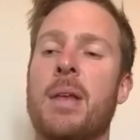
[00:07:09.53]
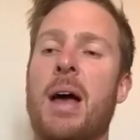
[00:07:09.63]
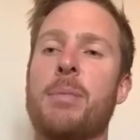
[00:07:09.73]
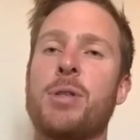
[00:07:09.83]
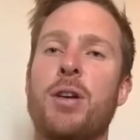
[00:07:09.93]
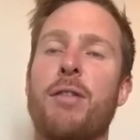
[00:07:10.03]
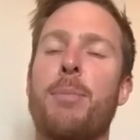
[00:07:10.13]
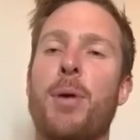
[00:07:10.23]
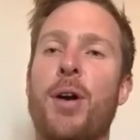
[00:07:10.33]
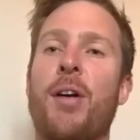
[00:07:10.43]
I'm sort of
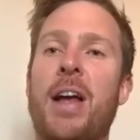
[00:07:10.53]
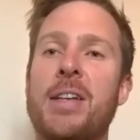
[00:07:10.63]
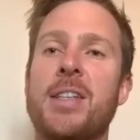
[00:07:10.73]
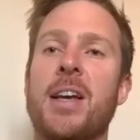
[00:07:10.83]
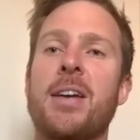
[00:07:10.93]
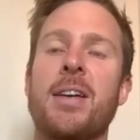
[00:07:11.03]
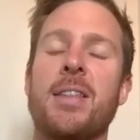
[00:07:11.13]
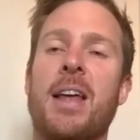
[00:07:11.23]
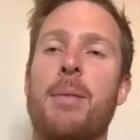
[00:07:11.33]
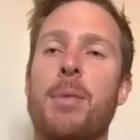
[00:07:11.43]
progressing,
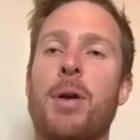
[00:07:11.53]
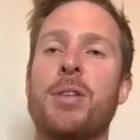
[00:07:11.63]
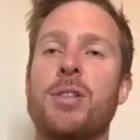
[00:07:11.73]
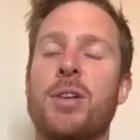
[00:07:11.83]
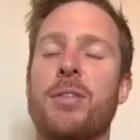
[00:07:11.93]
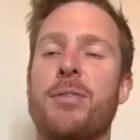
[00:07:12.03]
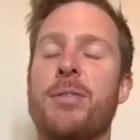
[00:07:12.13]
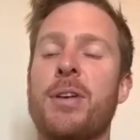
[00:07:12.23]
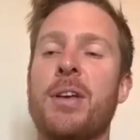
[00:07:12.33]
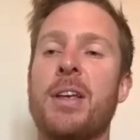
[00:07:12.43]
that I'm not sort of
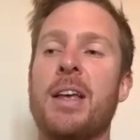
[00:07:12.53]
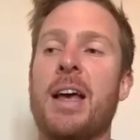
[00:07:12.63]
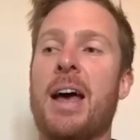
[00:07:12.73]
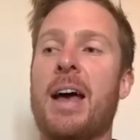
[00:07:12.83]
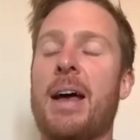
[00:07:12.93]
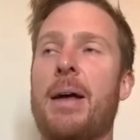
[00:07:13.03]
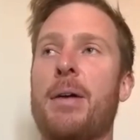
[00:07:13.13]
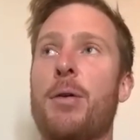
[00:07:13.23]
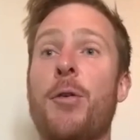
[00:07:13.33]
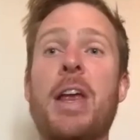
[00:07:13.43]

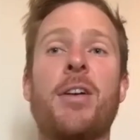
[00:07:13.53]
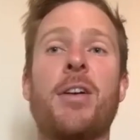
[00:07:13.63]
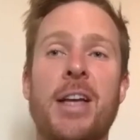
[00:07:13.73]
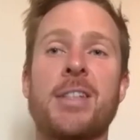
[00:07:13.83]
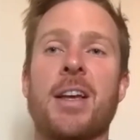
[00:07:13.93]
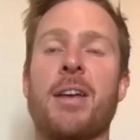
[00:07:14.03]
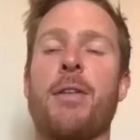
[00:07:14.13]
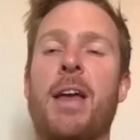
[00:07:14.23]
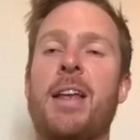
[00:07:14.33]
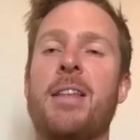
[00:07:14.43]
regressing, if
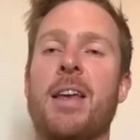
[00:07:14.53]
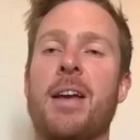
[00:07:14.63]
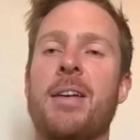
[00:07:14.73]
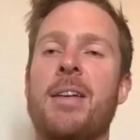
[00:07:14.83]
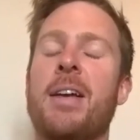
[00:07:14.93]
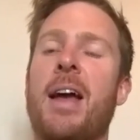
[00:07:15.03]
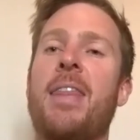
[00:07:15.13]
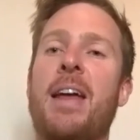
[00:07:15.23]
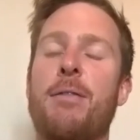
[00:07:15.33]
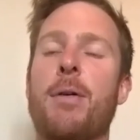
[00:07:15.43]
anything. And
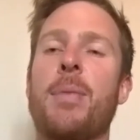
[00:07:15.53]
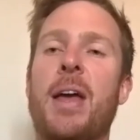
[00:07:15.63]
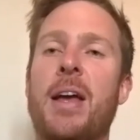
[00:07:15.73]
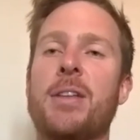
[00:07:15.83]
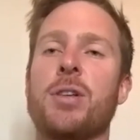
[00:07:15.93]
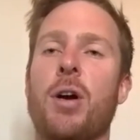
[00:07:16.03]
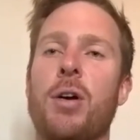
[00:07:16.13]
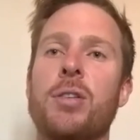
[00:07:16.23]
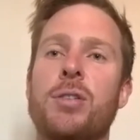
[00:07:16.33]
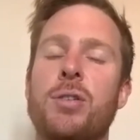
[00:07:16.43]
then from there to go
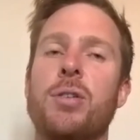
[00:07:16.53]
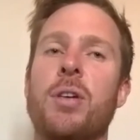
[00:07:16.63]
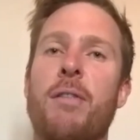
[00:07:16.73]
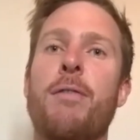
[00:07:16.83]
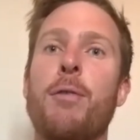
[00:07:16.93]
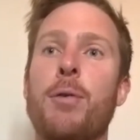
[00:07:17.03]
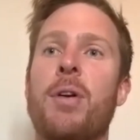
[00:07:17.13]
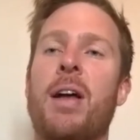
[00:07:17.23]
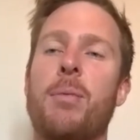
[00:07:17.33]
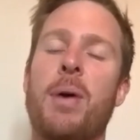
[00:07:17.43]
into a full
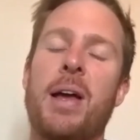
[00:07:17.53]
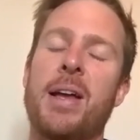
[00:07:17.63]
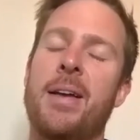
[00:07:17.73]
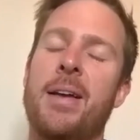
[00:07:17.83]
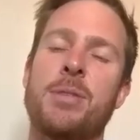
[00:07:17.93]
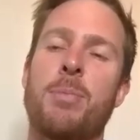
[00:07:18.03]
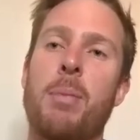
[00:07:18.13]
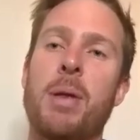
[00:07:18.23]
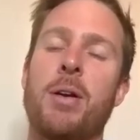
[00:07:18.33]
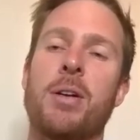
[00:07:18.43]
run where it's
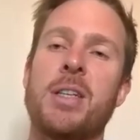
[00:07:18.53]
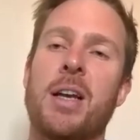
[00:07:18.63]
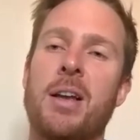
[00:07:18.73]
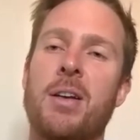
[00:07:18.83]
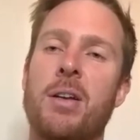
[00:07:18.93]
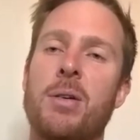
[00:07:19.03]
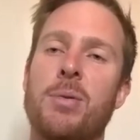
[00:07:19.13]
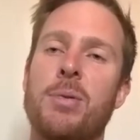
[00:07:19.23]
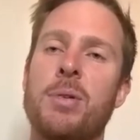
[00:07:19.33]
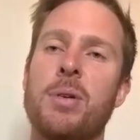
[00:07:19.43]
probably not technical at all.